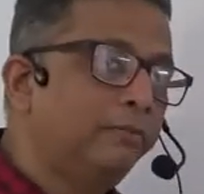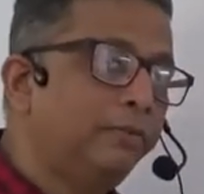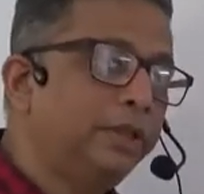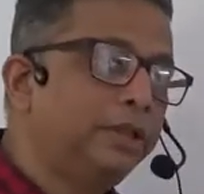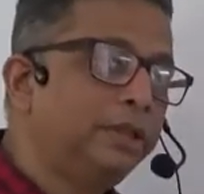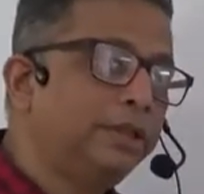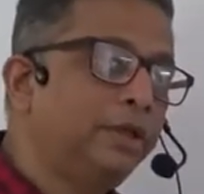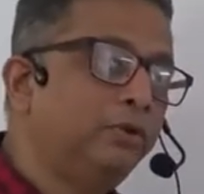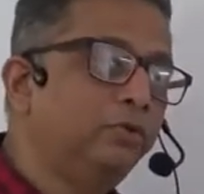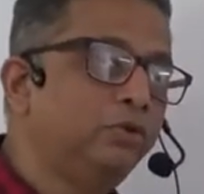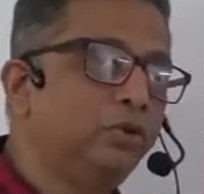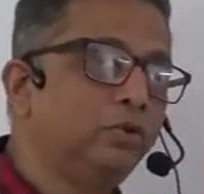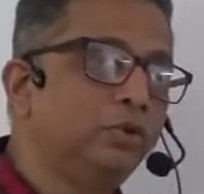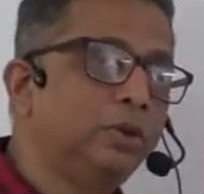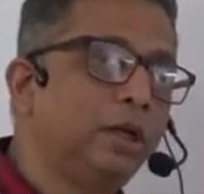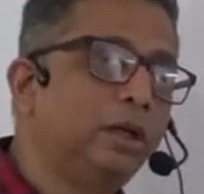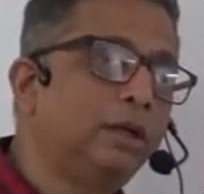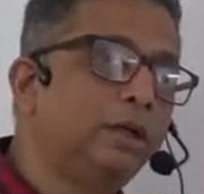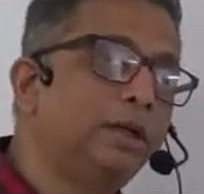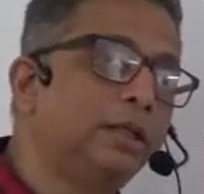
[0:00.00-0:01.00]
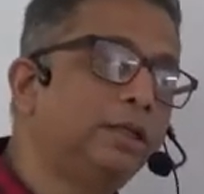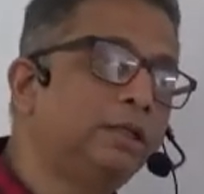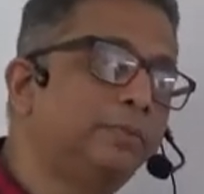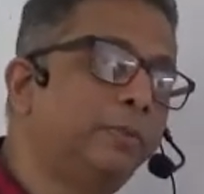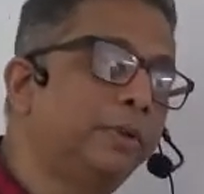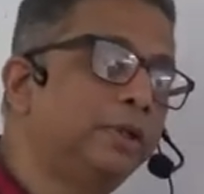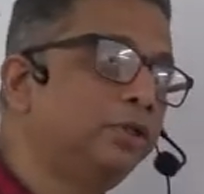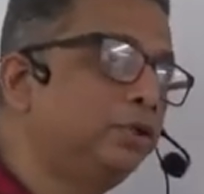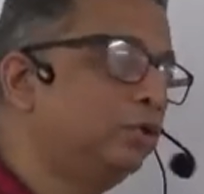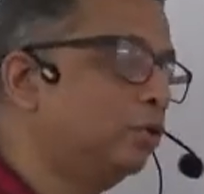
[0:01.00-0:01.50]
which gives you the
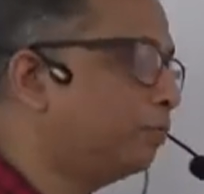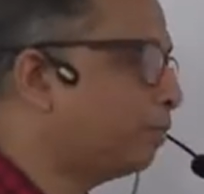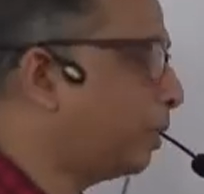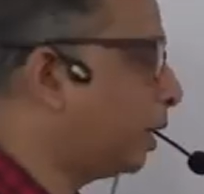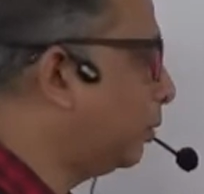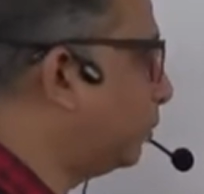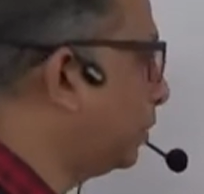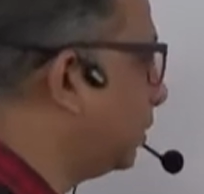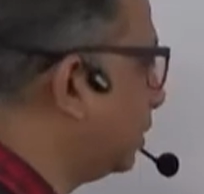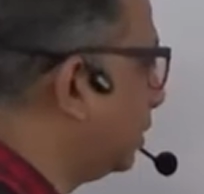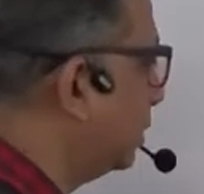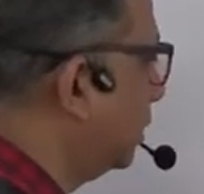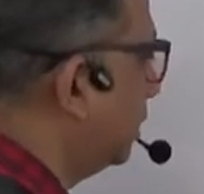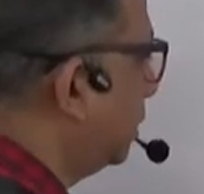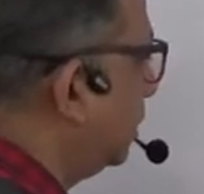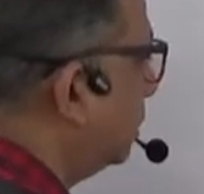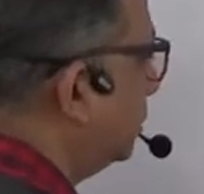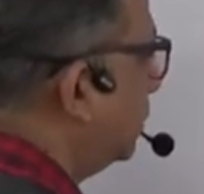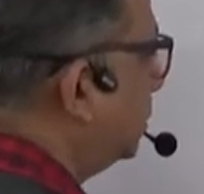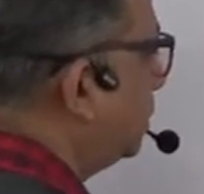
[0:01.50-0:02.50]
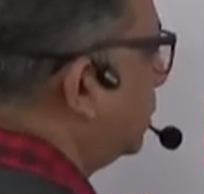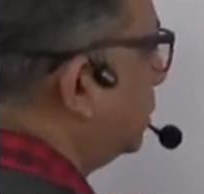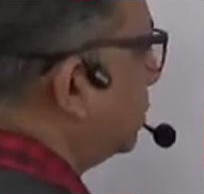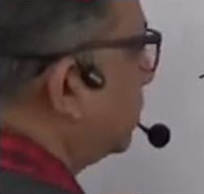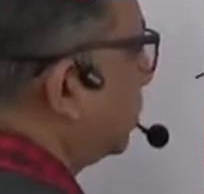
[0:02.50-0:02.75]
dispersive power. This is